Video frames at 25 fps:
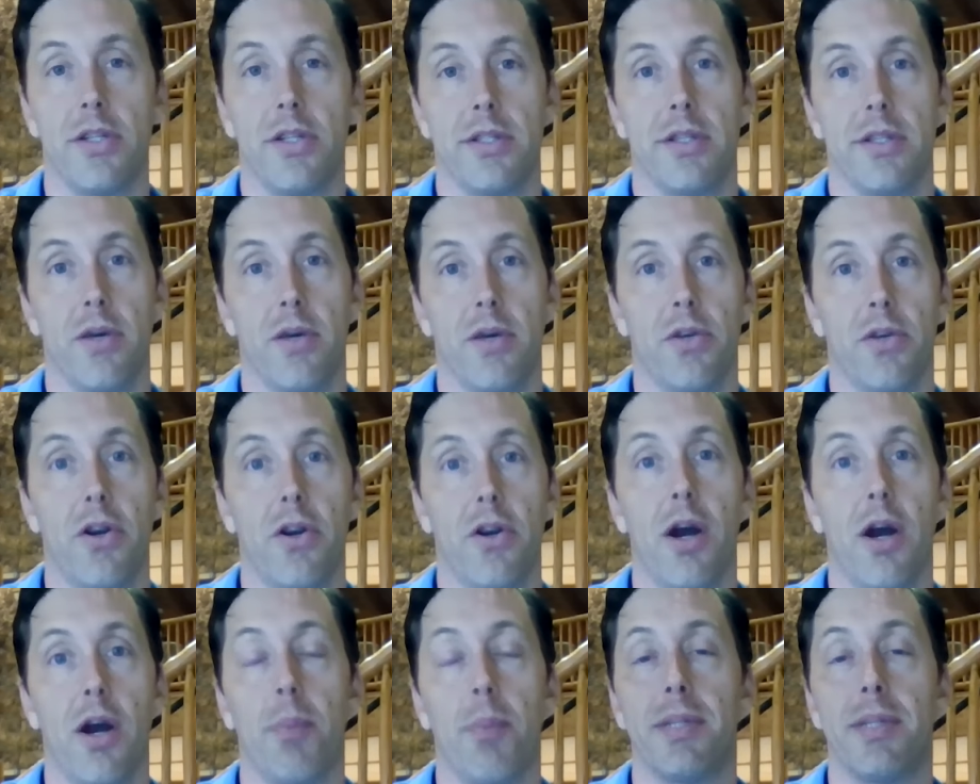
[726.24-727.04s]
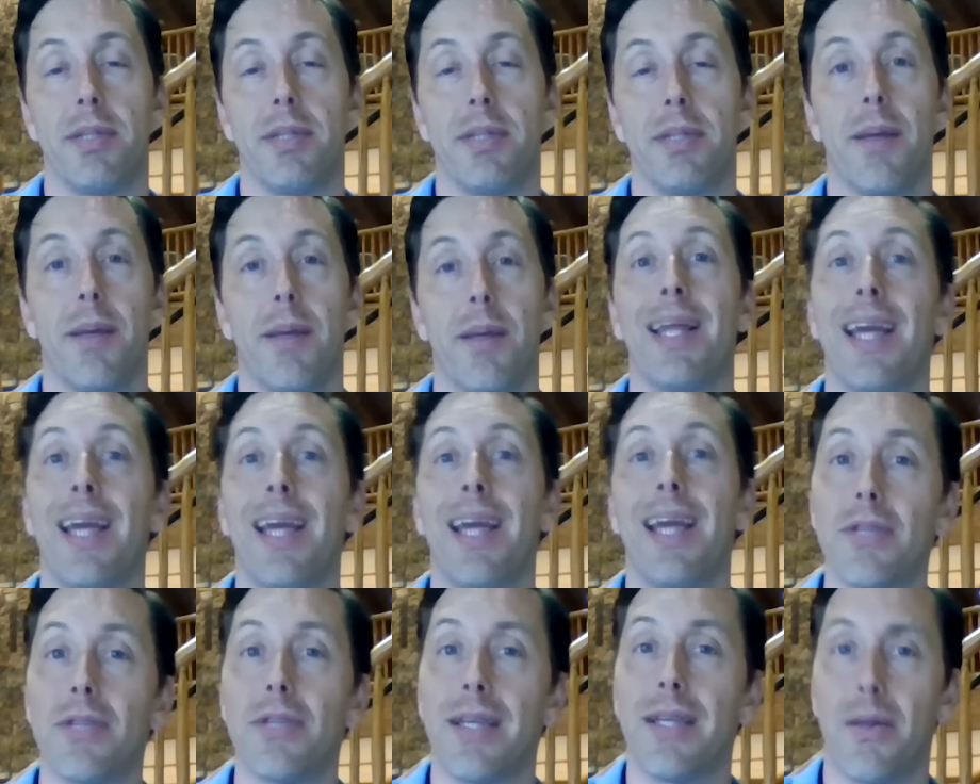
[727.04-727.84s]
so you're helping somebody
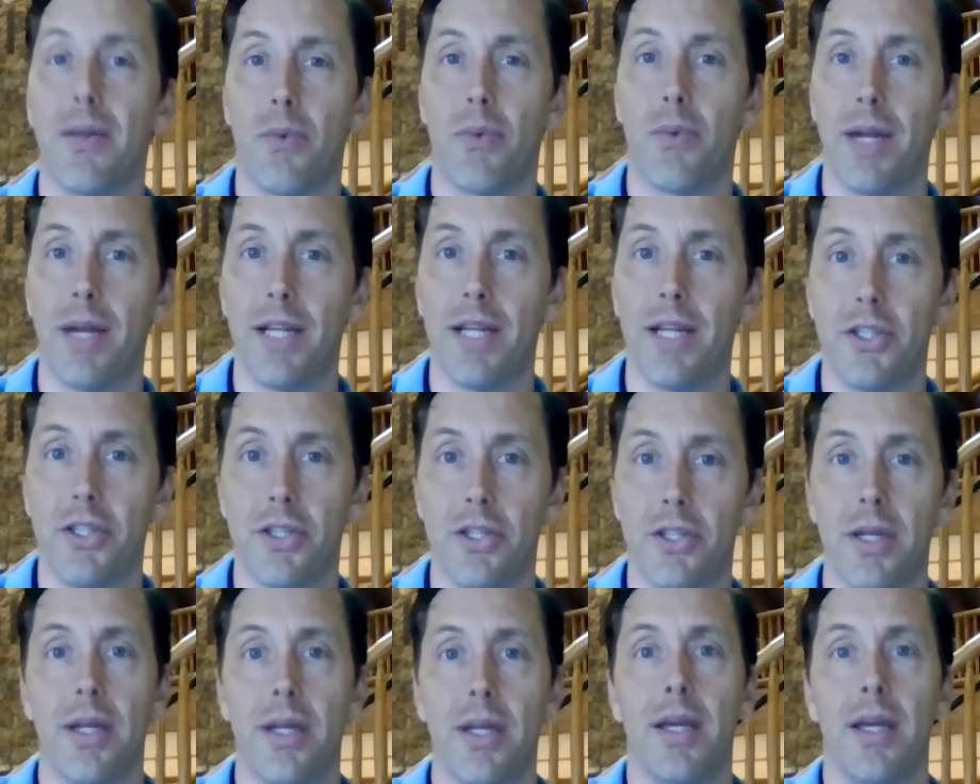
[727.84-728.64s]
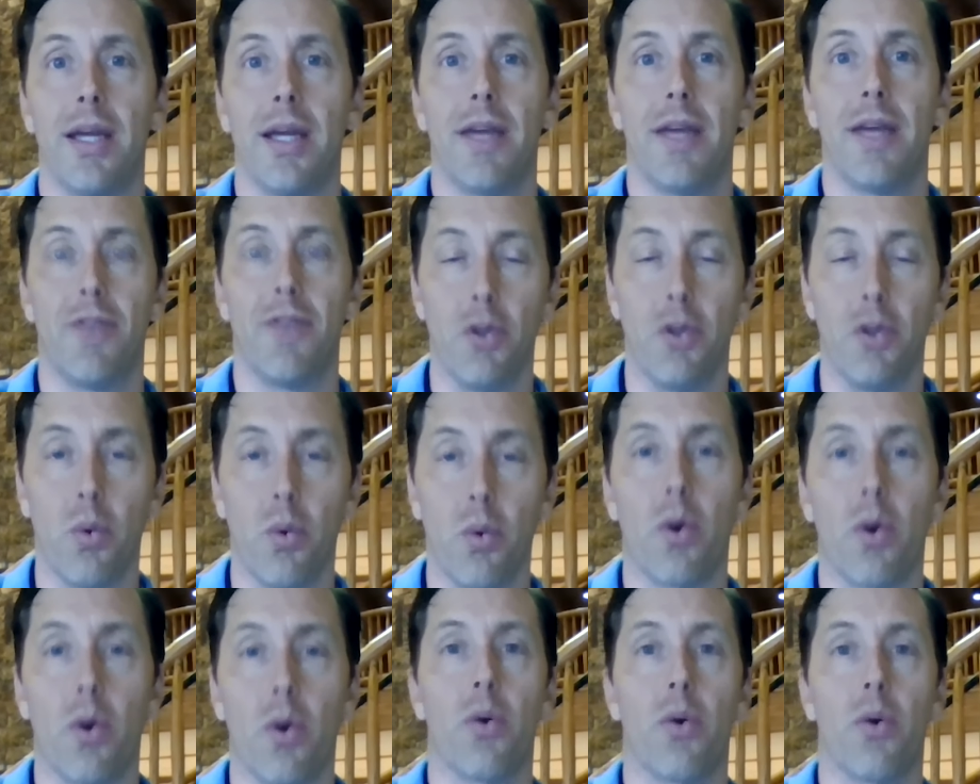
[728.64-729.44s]
else get rich if
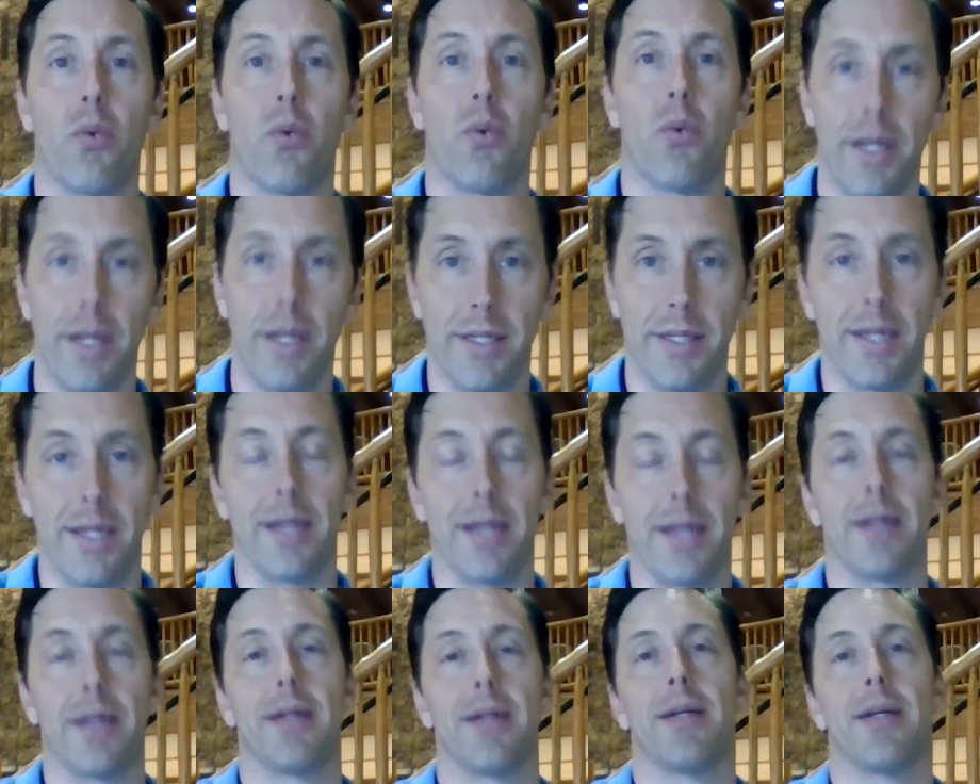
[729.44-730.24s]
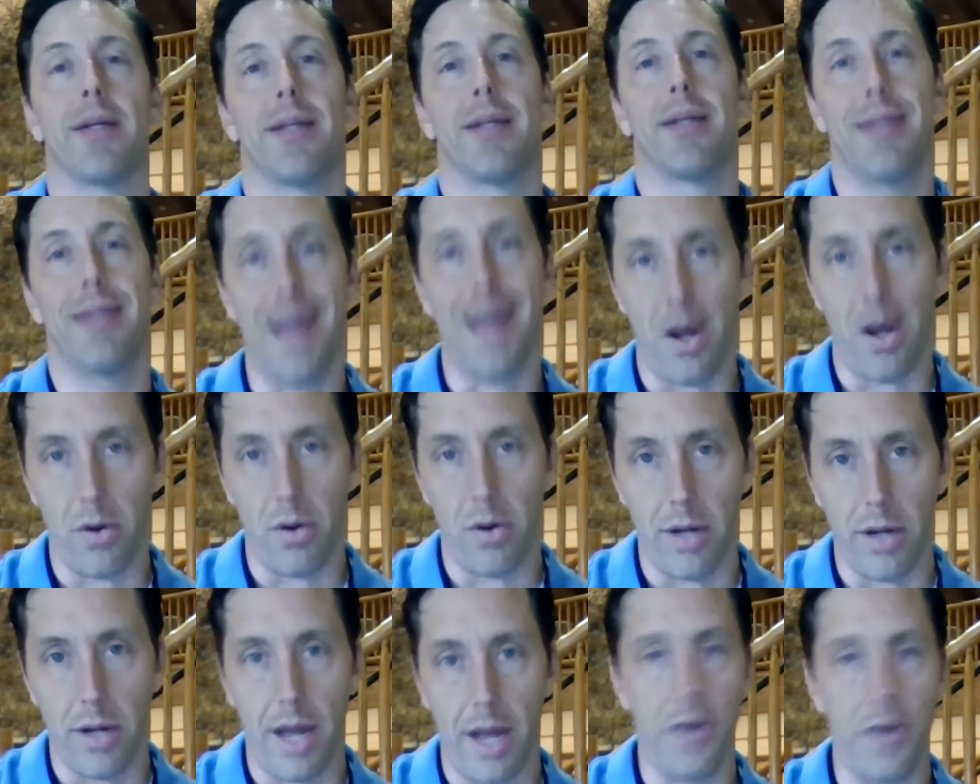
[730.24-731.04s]
you're renting.
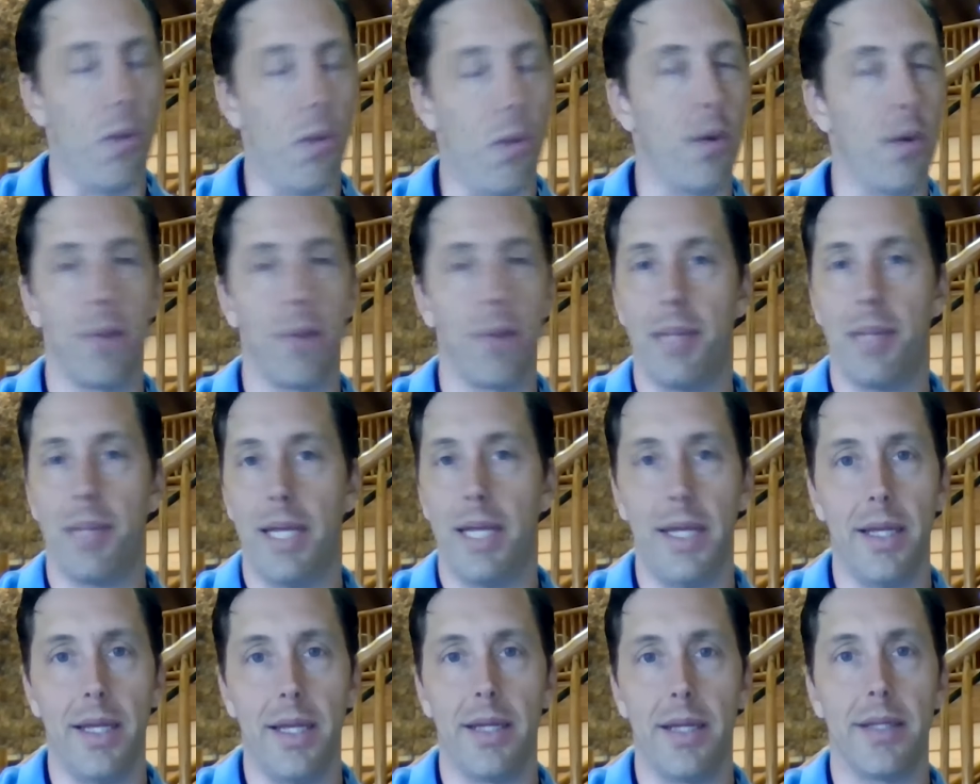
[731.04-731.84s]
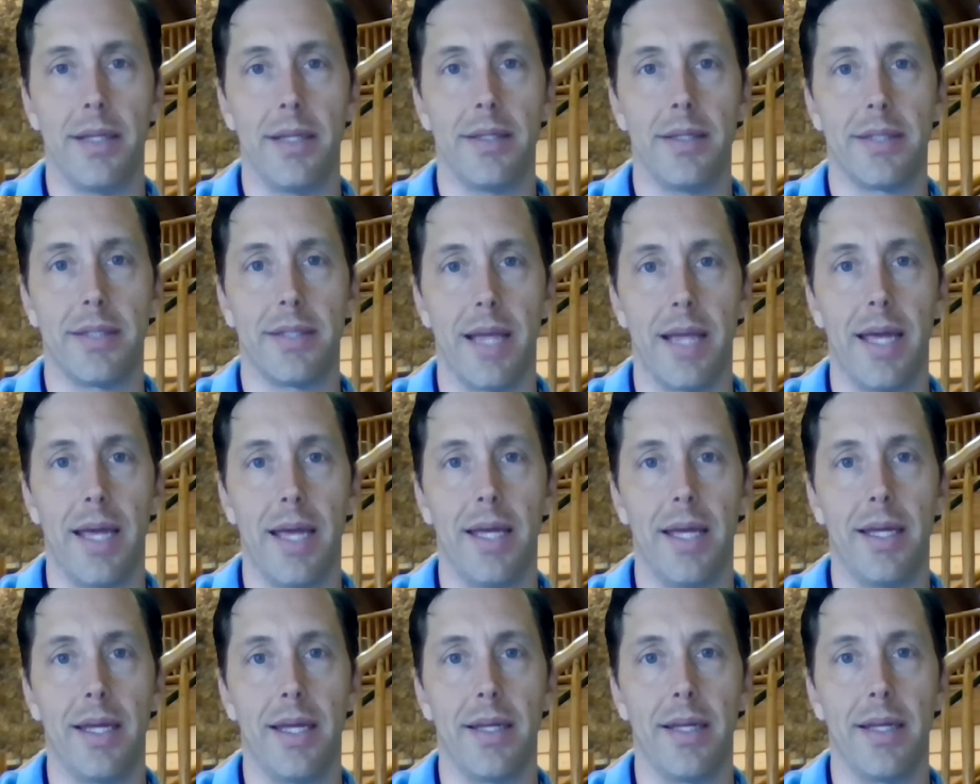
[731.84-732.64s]
Now, I don't want to be
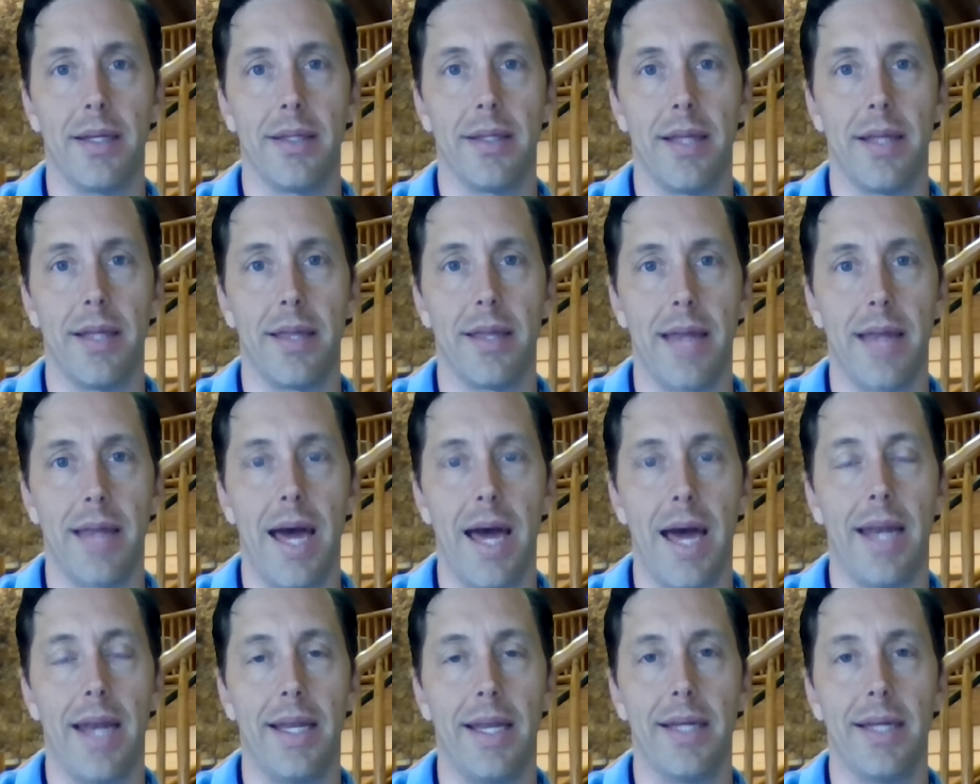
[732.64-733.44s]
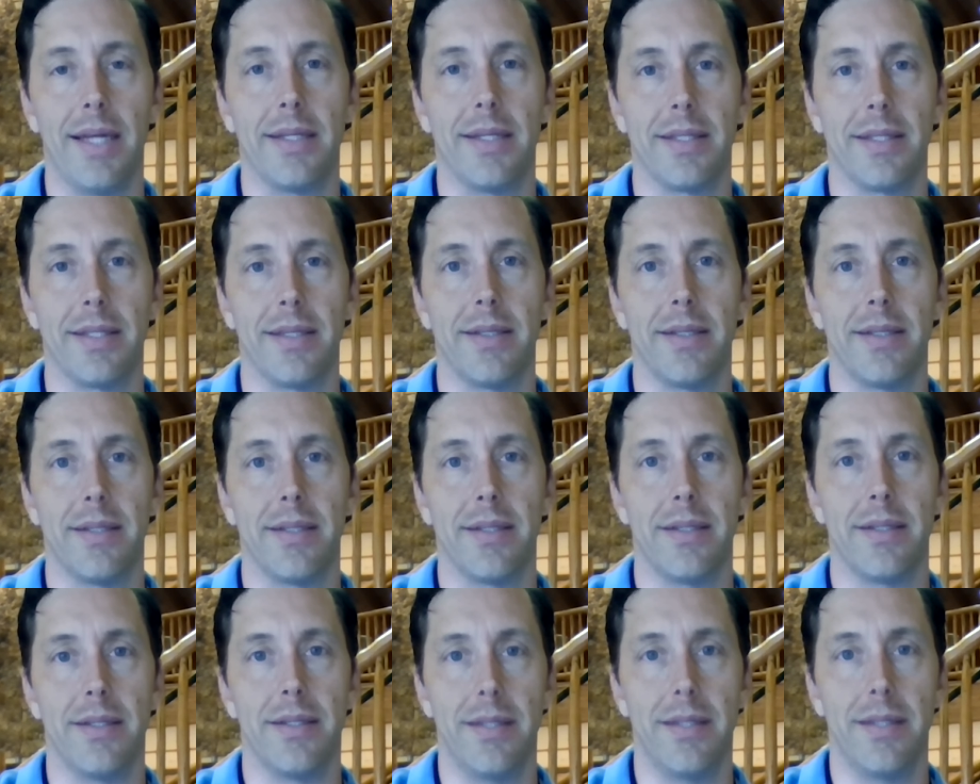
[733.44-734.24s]
saying that that is
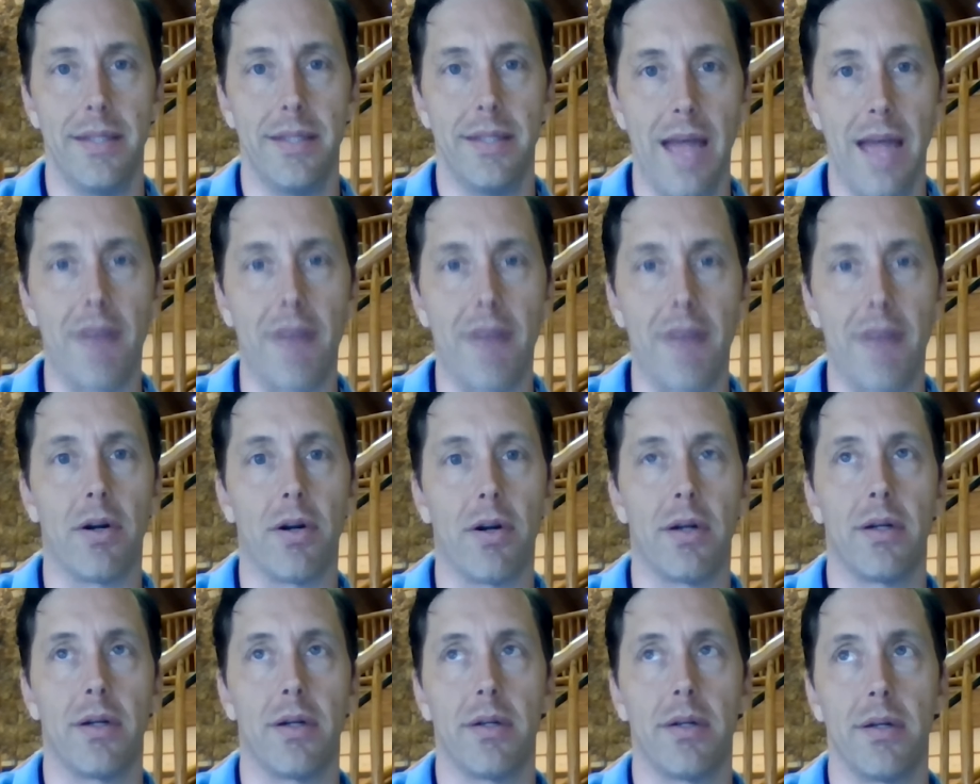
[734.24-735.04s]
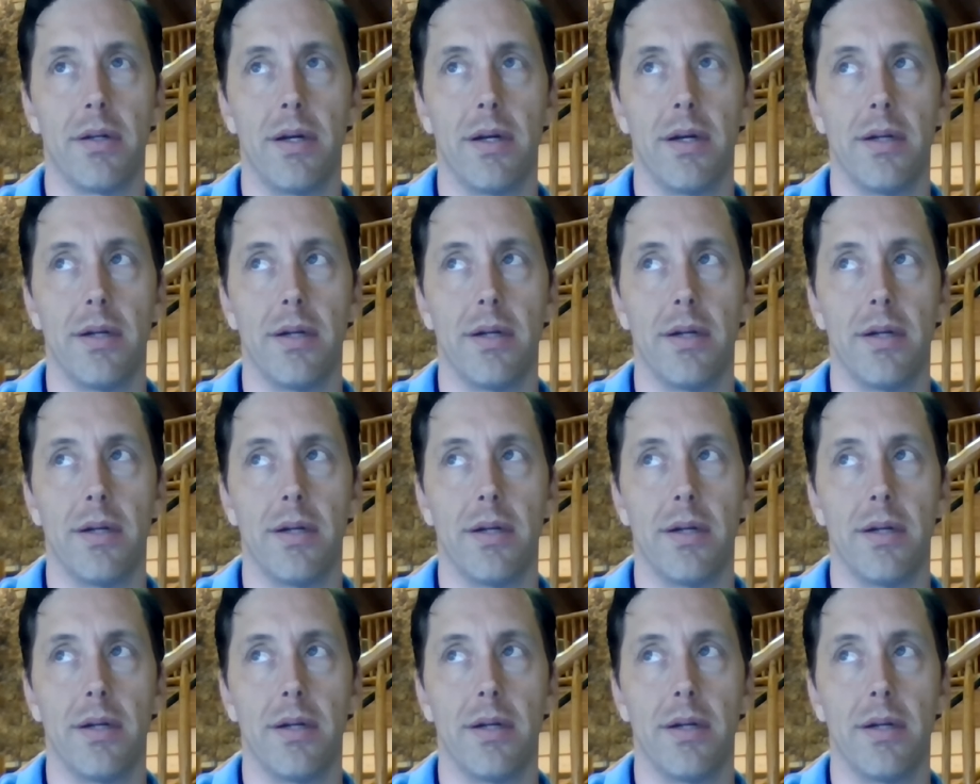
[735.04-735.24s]
never